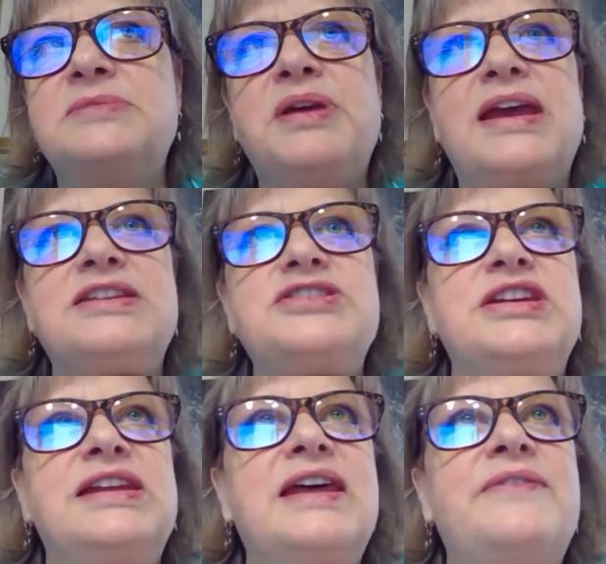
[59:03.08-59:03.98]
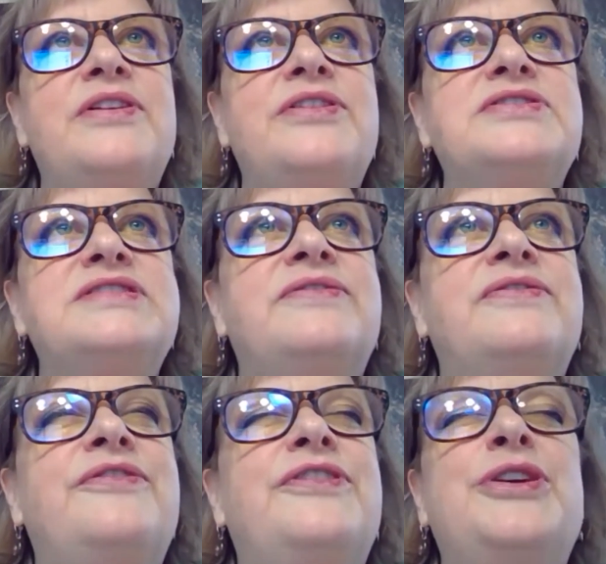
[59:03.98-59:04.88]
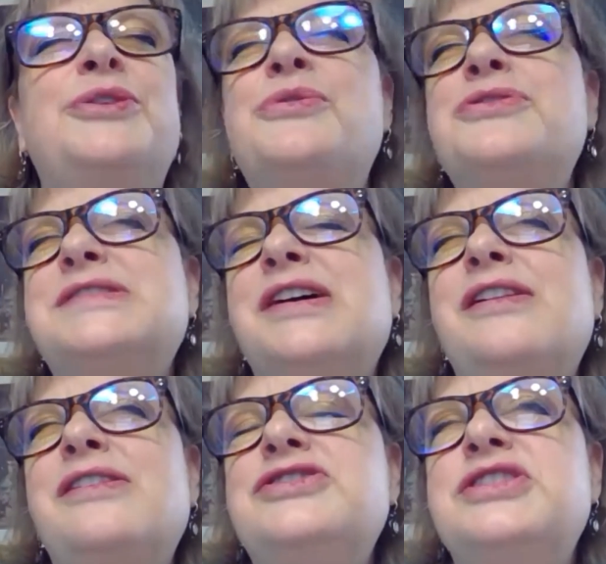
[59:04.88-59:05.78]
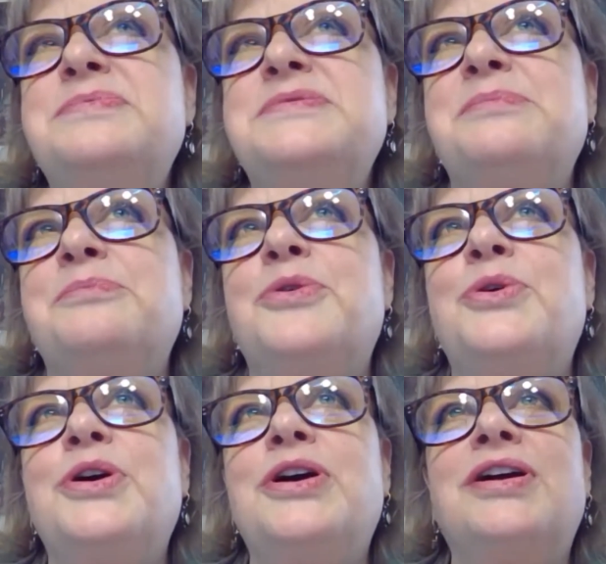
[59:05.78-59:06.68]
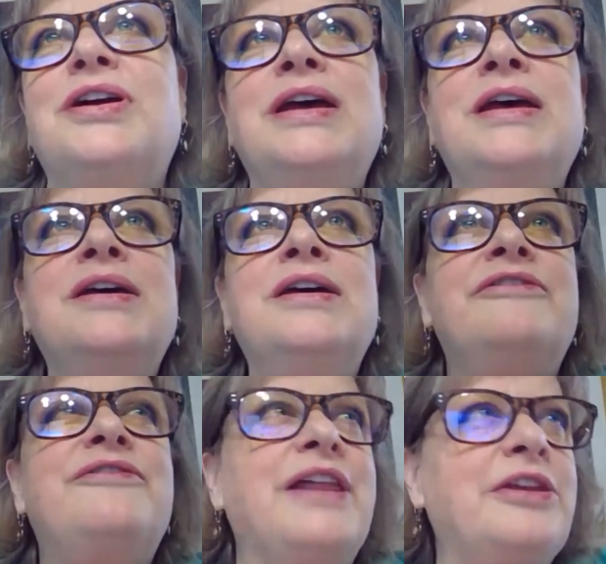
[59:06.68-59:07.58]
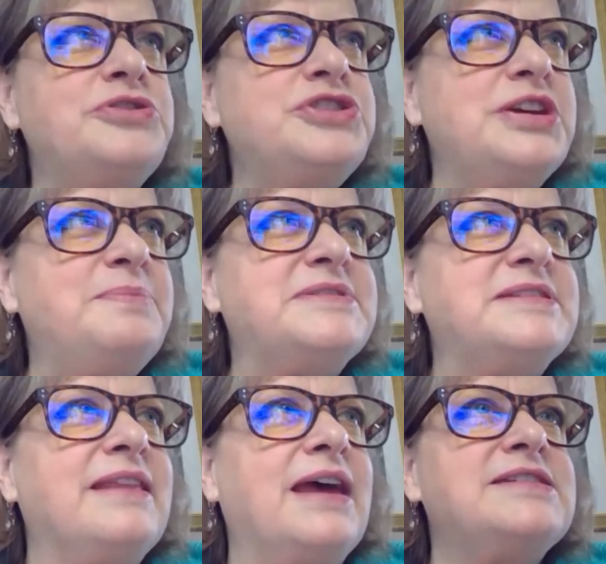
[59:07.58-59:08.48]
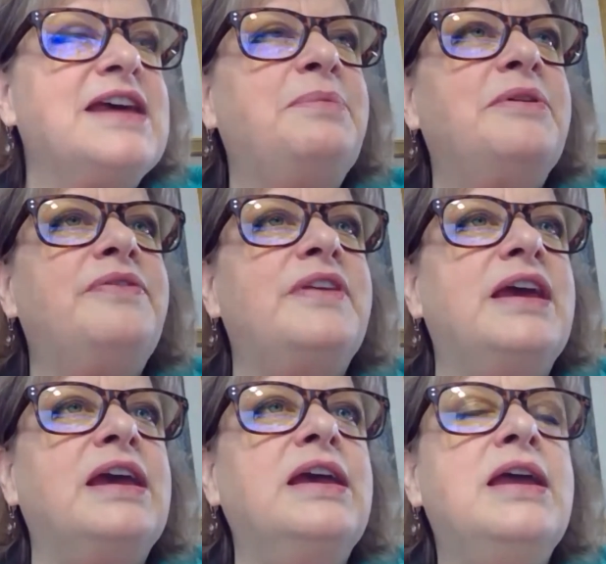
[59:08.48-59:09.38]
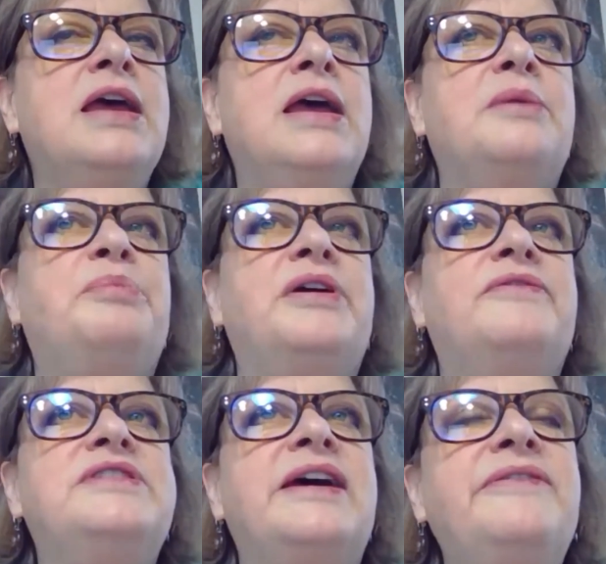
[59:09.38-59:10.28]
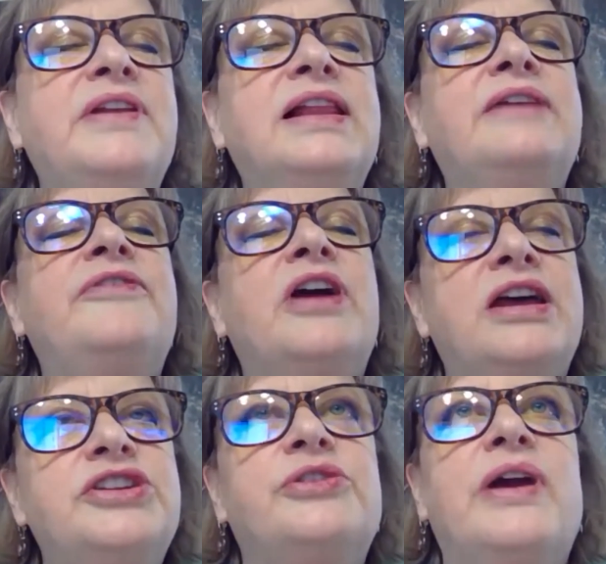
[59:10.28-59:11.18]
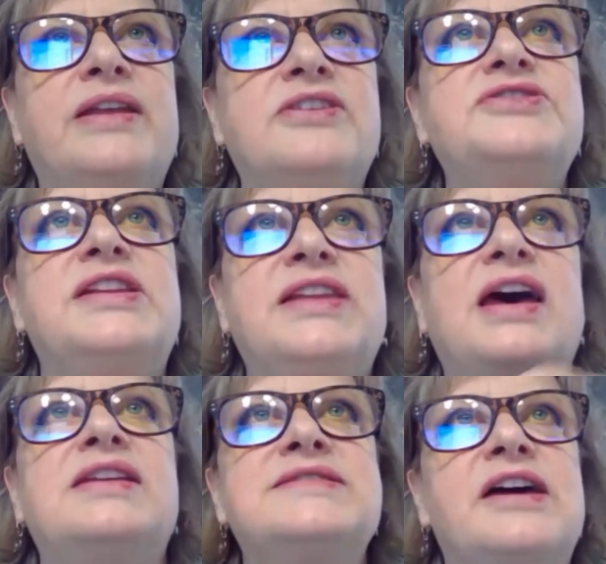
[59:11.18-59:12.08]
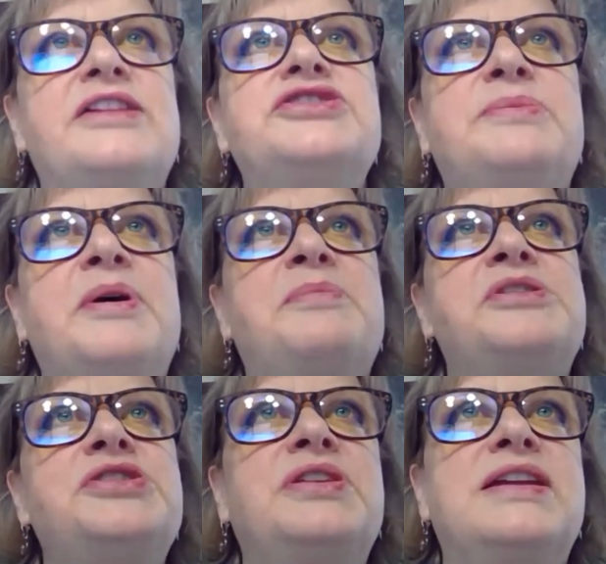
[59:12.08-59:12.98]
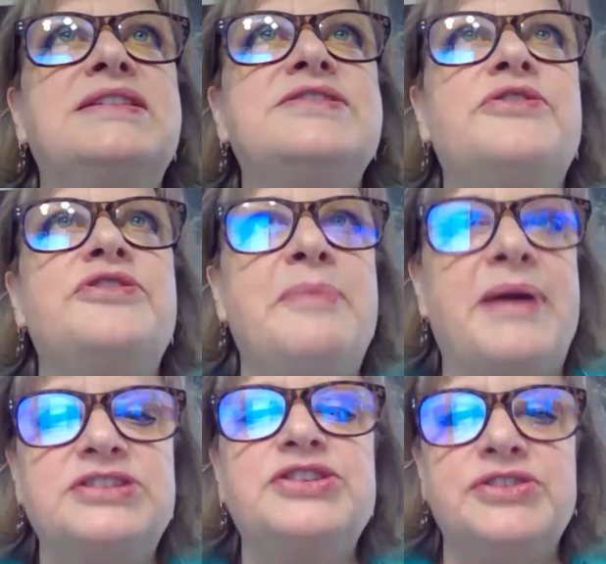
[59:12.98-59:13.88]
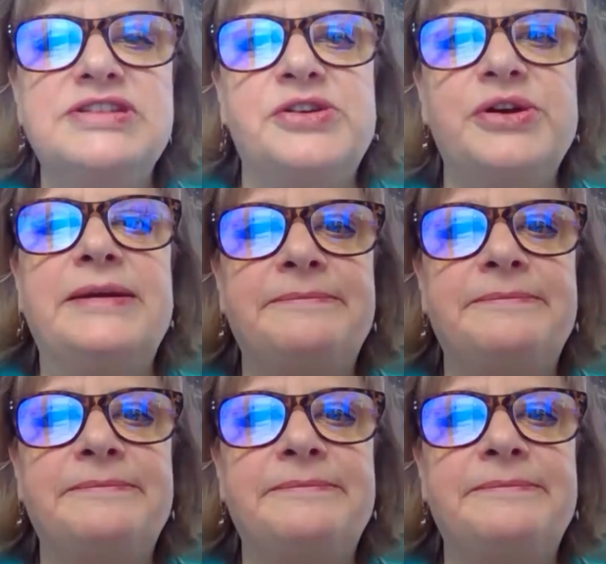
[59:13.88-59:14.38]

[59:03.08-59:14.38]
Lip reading: PhD level, there's a fewer scholarships and more fellowships and that type of thing. But definitely for undergrad, there's a lot of scholarship opportunities through the bachelor's degree.